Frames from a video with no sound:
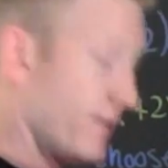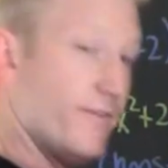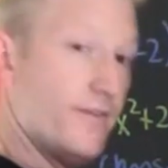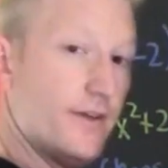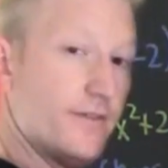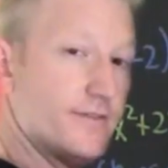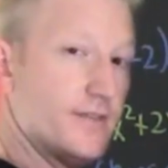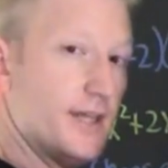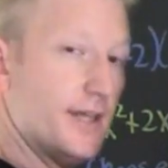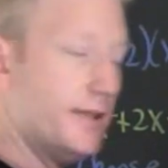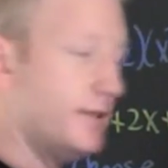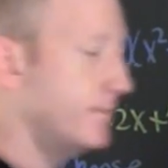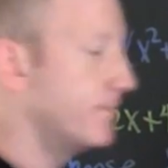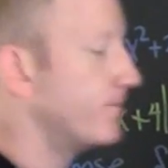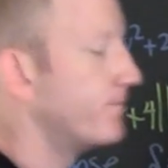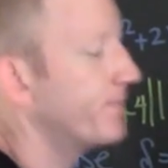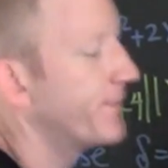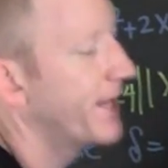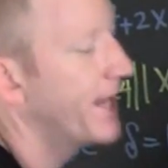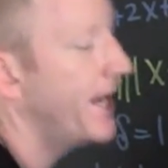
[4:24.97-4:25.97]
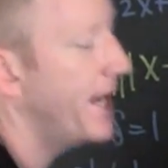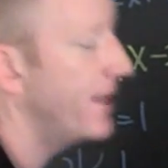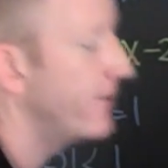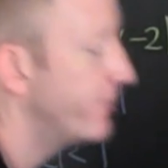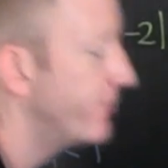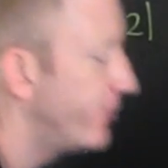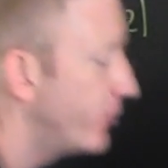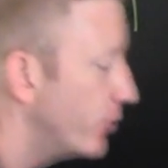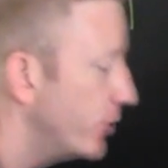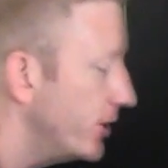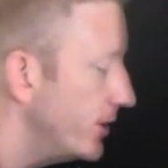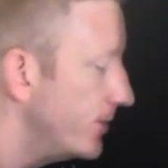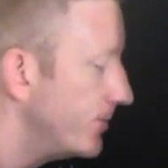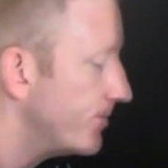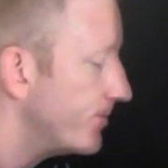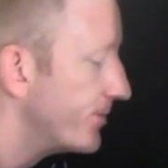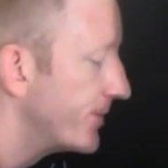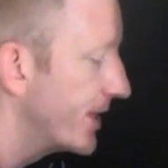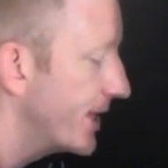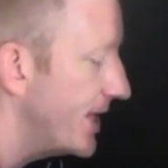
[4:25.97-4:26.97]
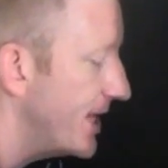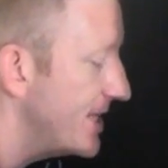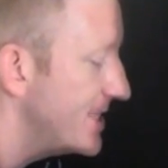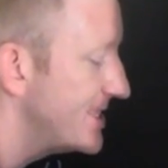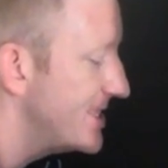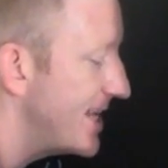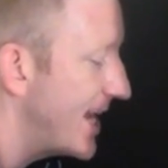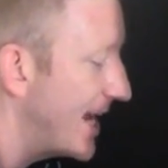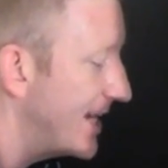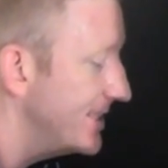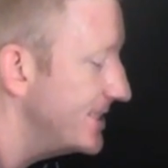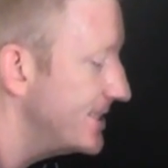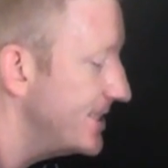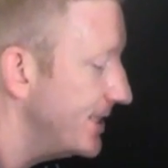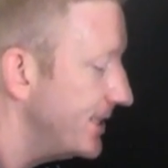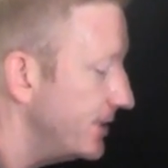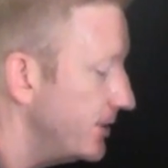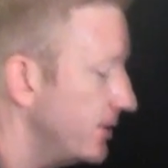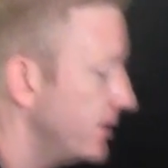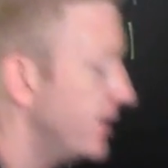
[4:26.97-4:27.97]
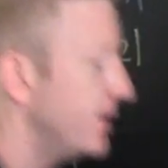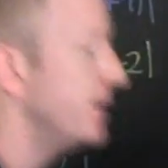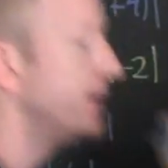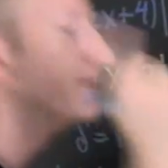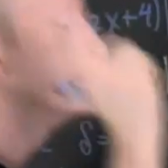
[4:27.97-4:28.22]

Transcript: fifteen, and four is nineteen.